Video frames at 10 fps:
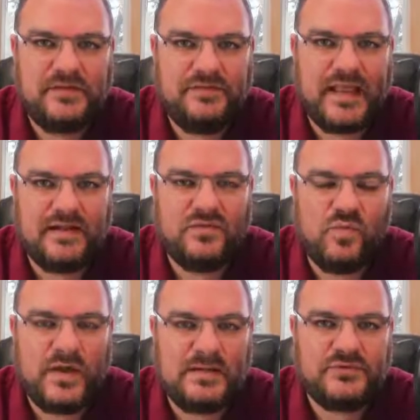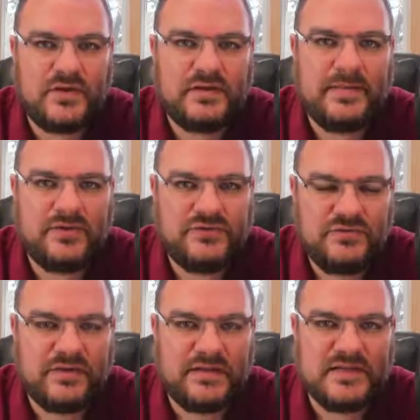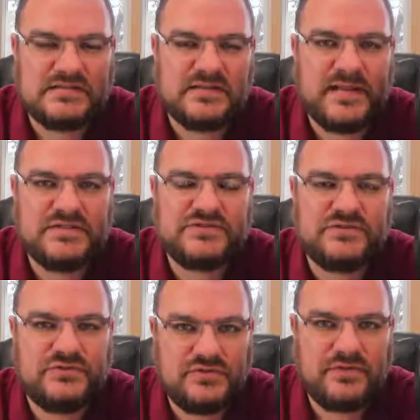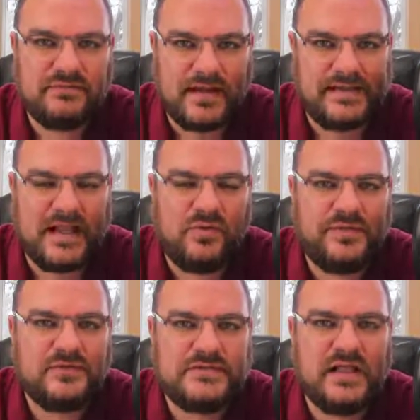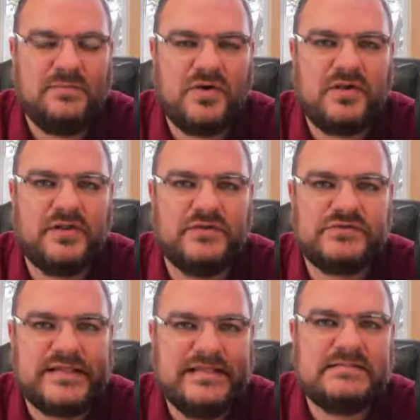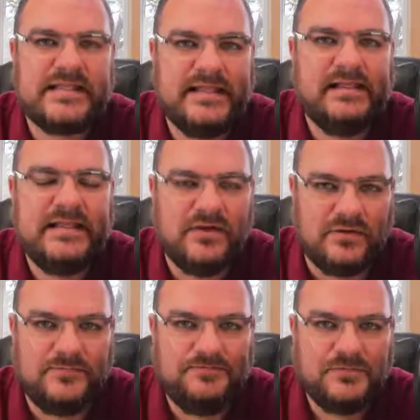that what I'm talking about doing, that some agents are doing right now with their telemarketers, is illegal.